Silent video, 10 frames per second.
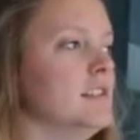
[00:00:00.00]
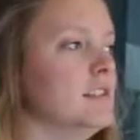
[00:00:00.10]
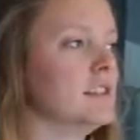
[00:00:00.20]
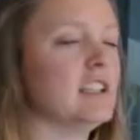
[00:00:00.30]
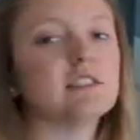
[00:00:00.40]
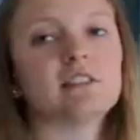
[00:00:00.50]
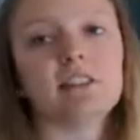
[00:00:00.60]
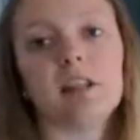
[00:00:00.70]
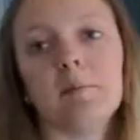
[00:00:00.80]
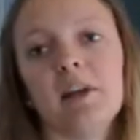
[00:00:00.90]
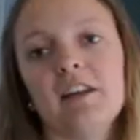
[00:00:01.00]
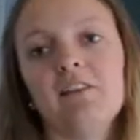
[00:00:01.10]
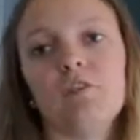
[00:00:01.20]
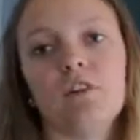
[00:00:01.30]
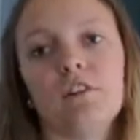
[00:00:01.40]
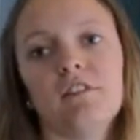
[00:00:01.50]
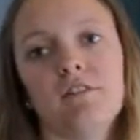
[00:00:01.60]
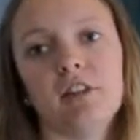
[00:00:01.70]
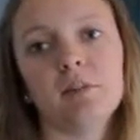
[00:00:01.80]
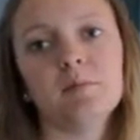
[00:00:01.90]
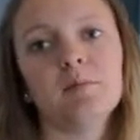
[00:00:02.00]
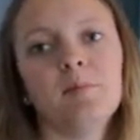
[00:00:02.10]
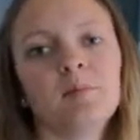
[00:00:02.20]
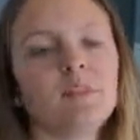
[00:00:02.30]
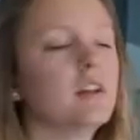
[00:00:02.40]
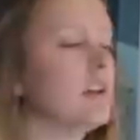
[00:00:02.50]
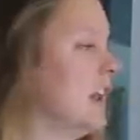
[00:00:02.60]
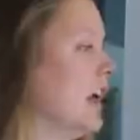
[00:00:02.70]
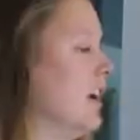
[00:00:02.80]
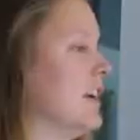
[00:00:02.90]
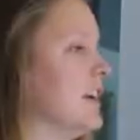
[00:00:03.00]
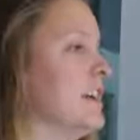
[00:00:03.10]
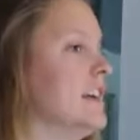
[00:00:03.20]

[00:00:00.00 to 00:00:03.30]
the things that they made for the film, like